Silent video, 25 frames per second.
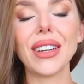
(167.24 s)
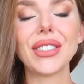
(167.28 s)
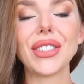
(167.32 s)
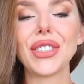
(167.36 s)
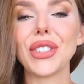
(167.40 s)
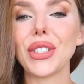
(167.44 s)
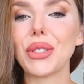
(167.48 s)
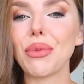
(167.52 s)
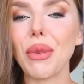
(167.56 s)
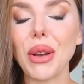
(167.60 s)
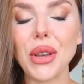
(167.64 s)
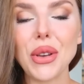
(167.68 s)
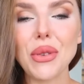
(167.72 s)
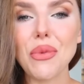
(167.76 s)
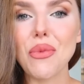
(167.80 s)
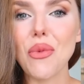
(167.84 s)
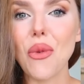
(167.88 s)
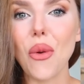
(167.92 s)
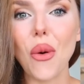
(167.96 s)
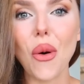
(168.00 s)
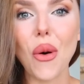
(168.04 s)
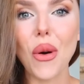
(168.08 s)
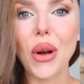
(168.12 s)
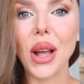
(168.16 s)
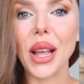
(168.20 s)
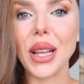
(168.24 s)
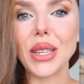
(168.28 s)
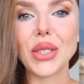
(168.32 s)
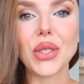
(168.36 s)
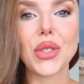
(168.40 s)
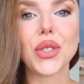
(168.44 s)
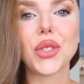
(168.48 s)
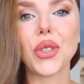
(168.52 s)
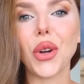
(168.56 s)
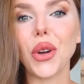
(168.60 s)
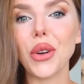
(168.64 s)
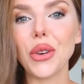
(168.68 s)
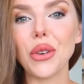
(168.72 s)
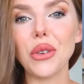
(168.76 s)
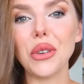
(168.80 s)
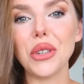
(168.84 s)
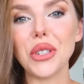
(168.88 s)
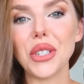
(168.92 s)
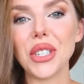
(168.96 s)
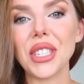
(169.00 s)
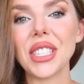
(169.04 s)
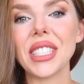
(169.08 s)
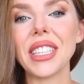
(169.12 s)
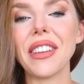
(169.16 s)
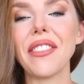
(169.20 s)
just when you walk, is so
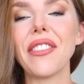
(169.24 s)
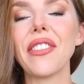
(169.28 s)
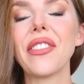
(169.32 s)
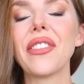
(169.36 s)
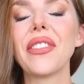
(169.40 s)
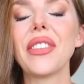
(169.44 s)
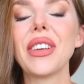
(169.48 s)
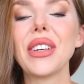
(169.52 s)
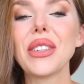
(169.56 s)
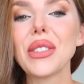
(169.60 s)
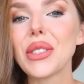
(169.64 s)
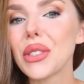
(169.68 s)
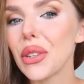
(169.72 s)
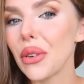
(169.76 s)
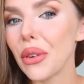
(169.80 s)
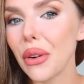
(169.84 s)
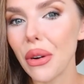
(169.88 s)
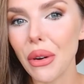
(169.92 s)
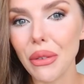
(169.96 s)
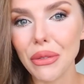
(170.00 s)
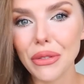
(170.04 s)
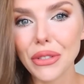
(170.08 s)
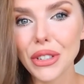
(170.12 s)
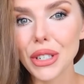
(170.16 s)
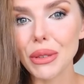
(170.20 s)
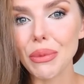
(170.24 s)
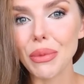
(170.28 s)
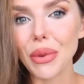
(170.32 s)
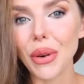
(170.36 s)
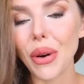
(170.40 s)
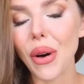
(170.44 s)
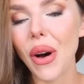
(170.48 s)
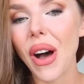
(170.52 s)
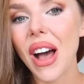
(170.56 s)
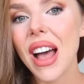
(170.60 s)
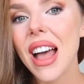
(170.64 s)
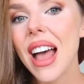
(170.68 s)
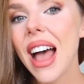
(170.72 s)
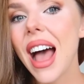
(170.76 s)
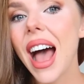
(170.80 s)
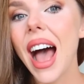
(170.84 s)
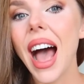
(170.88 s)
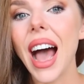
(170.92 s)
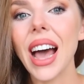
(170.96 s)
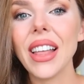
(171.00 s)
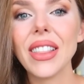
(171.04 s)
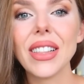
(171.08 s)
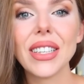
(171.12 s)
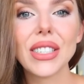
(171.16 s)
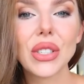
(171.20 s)
gorgeous. They feel so comfortable
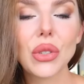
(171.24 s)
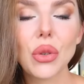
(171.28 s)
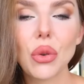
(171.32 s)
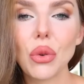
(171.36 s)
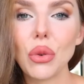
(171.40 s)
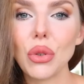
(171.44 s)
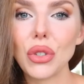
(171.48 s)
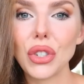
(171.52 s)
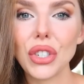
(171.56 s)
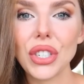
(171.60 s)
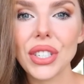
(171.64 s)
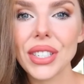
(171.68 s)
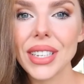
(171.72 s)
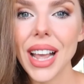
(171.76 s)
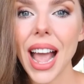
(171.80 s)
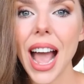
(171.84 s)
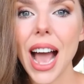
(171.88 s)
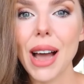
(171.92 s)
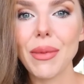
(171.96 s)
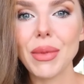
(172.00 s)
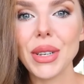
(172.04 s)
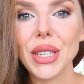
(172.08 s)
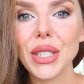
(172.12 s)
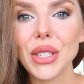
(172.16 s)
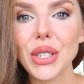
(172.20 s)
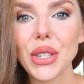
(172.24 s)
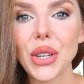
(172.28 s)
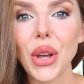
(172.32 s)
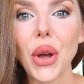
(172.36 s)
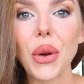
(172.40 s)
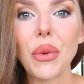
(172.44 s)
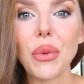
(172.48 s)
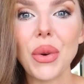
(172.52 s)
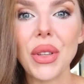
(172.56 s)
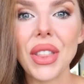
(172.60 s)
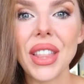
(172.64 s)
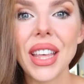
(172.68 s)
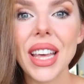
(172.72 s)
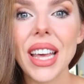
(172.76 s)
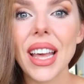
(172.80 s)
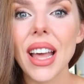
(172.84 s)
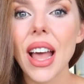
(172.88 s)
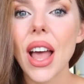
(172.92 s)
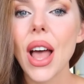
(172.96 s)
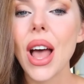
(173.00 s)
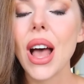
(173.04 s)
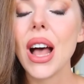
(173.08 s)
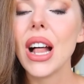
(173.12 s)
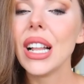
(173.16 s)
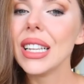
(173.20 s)
and this gorgeous cami to go with
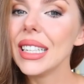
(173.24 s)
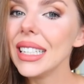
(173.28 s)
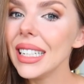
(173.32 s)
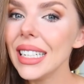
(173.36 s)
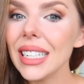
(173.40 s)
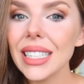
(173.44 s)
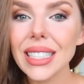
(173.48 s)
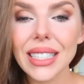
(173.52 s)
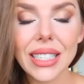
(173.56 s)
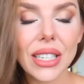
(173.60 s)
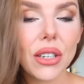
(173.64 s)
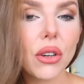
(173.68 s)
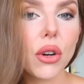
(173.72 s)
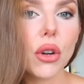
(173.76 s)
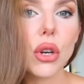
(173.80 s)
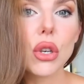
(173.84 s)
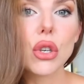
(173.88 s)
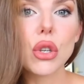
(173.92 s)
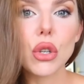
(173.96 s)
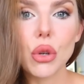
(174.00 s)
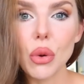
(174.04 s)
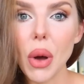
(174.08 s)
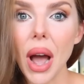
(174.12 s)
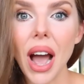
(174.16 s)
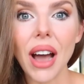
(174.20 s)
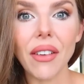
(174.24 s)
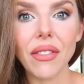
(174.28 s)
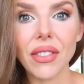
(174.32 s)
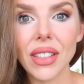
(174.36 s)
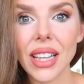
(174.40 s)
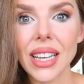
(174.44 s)
it. Lilysilk do have